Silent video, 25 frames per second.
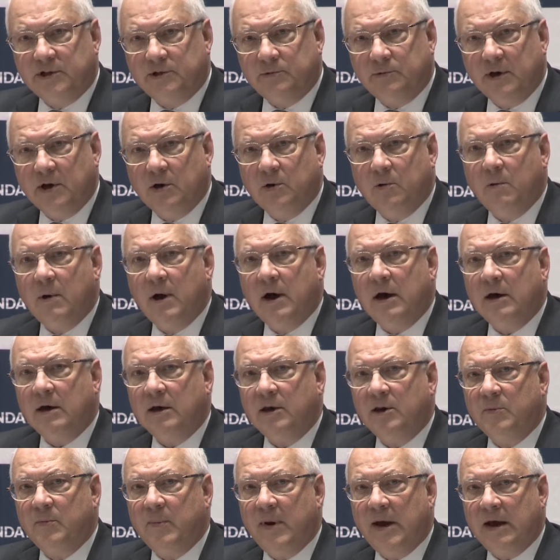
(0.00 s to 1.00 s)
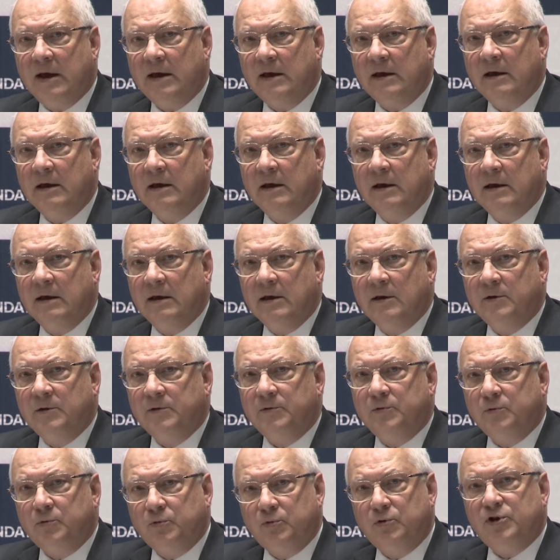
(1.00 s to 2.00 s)
is required
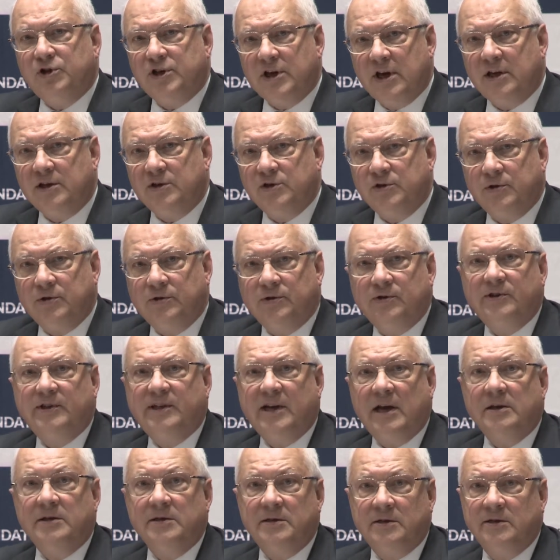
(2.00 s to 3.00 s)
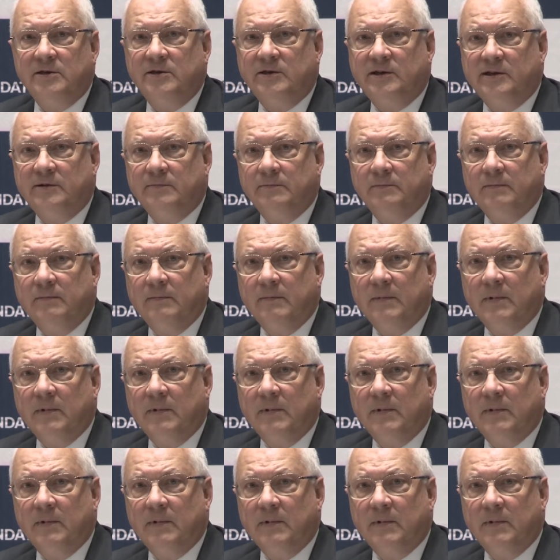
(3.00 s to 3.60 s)
to change societies.